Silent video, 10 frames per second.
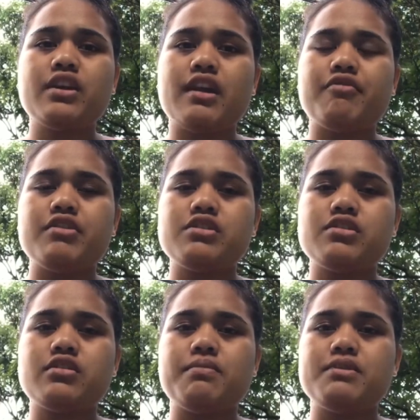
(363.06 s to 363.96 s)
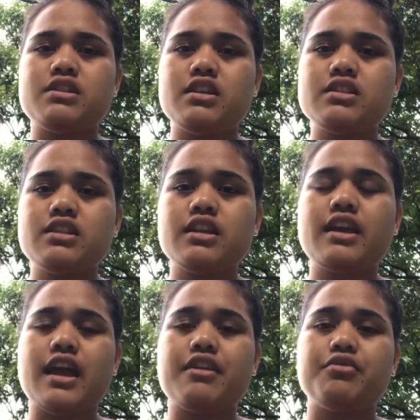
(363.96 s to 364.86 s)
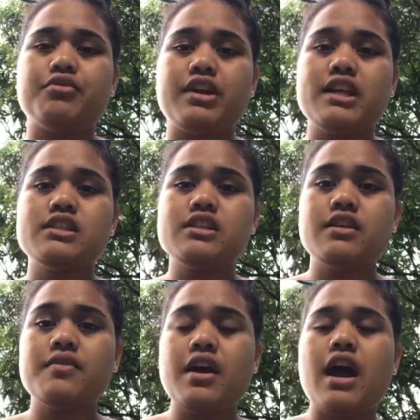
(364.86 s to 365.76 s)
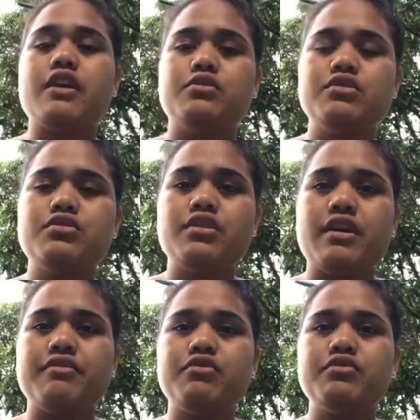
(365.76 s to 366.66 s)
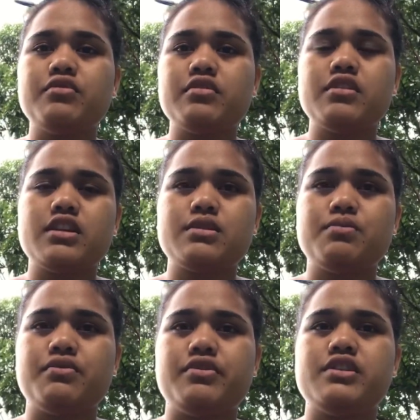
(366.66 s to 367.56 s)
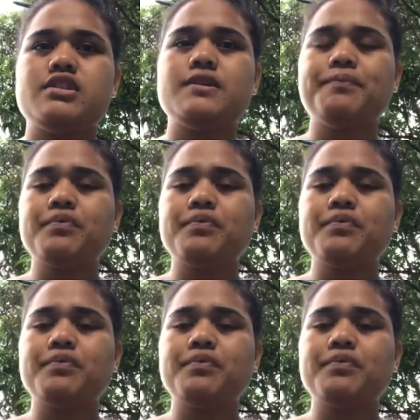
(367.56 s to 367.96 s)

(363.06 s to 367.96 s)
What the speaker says: can reach the business can create a good travel experience.